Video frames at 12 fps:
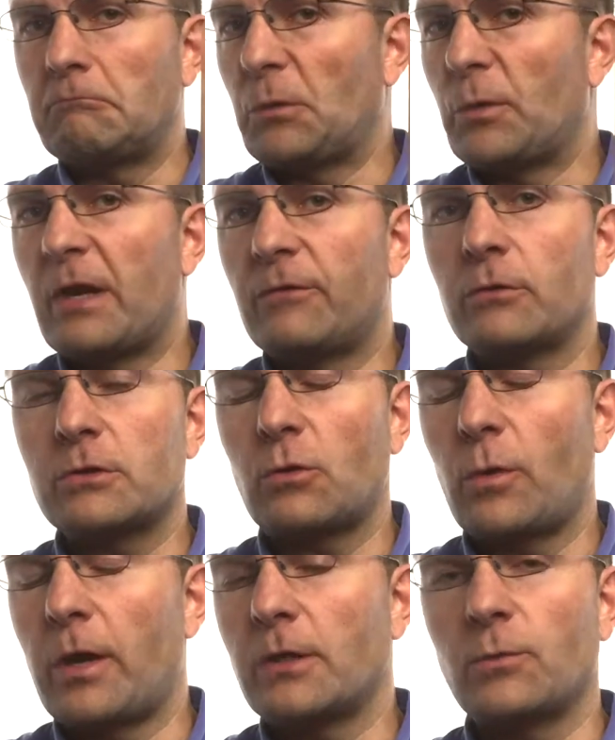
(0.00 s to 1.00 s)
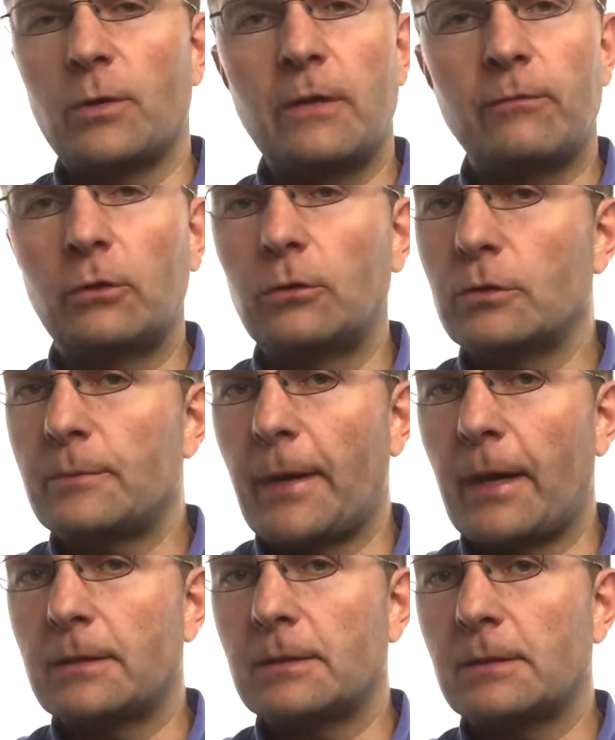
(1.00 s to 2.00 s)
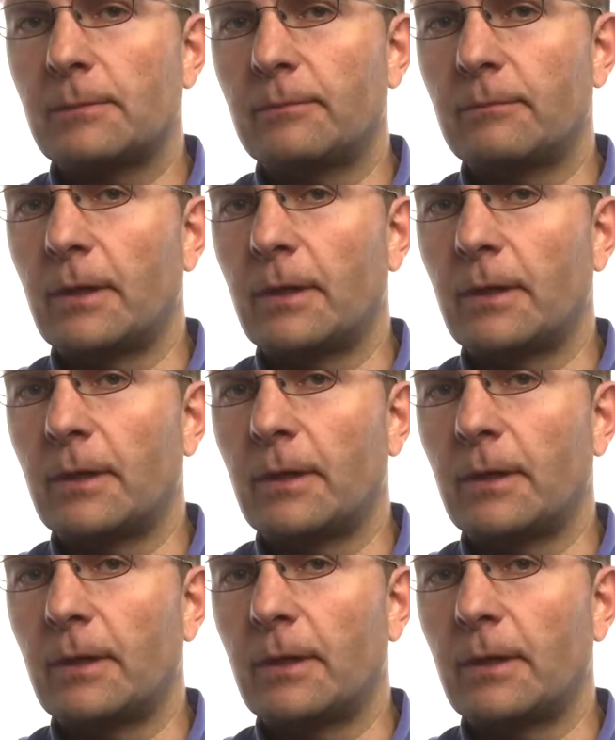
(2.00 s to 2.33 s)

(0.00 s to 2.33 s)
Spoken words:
You would have no squeaks, you wouldn't have no loose beds.